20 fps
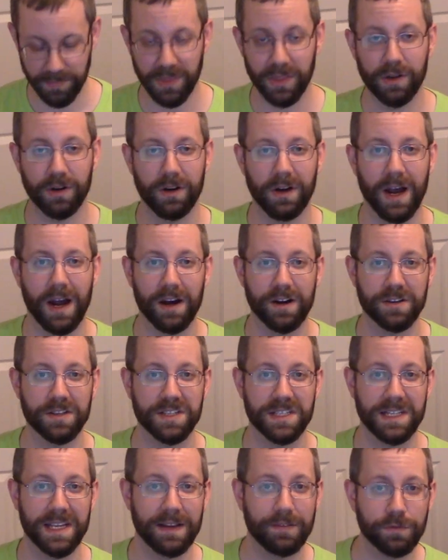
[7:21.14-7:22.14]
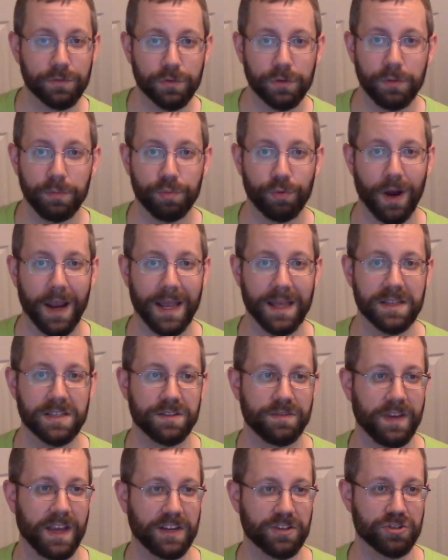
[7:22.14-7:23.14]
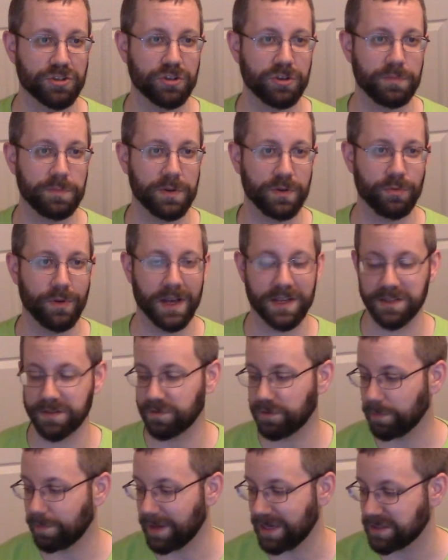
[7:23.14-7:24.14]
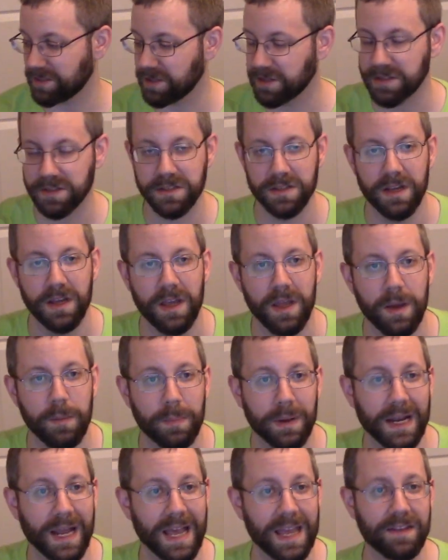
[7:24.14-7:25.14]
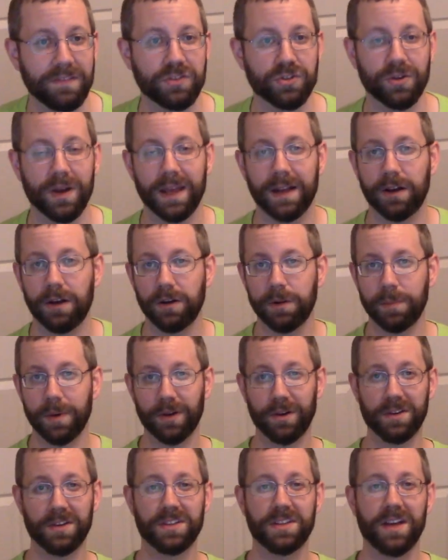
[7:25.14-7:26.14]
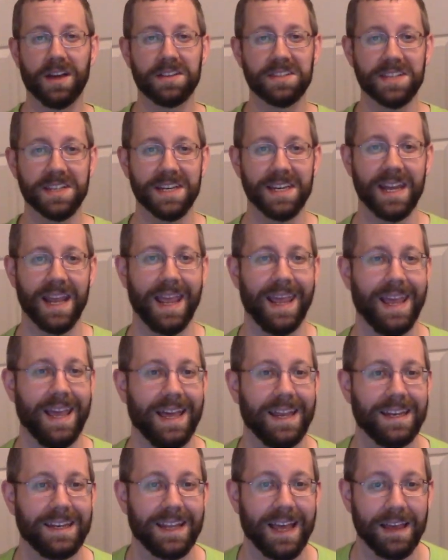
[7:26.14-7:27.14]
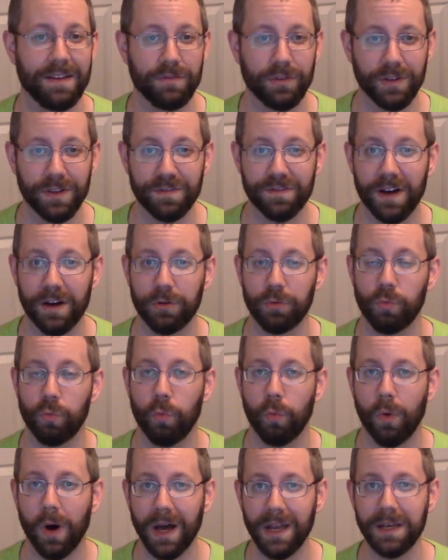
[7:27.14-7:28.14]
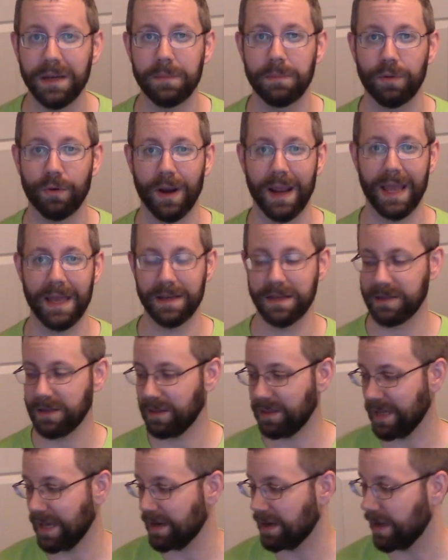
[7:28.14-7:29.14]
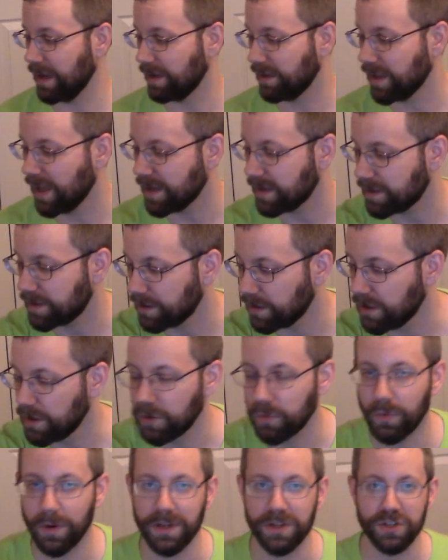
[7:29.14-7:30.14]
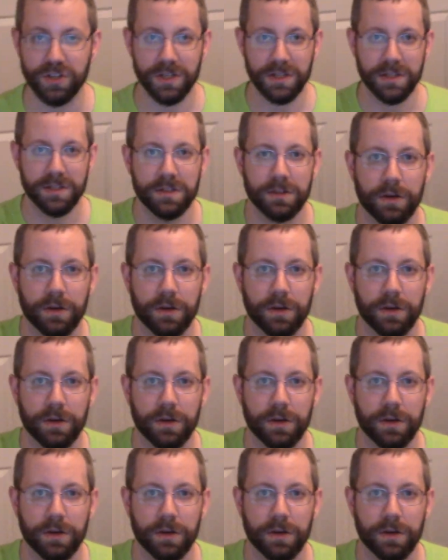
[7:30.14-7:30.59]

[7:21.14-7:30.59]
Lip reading: There are several brands of extra goopy rosin for basses, but I have tried out about a dozen, and I've only found one brand that I like, which is